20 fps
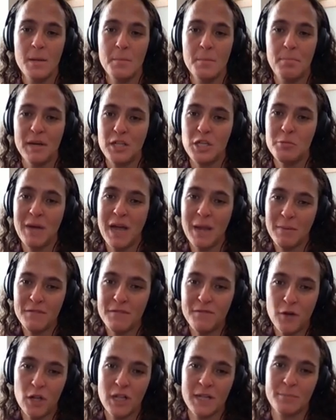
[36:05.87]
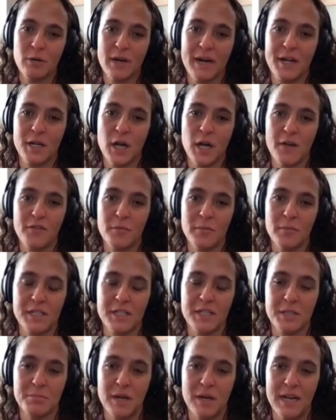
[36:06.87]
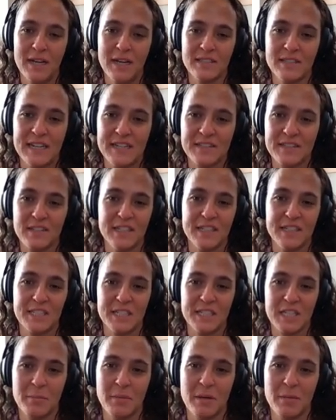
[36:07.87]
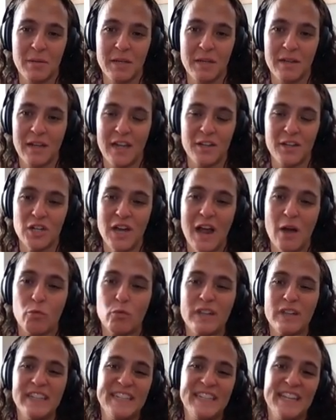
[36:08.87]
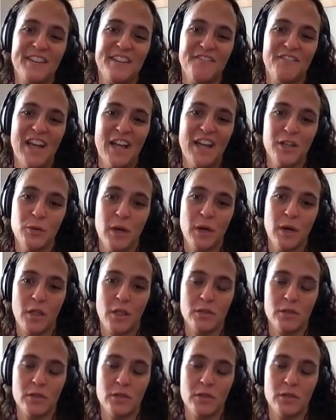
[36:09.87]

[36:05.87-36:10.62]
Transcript: but you might be falling prey to confirmation bias and escalation of commitment, and you're not really getting value out of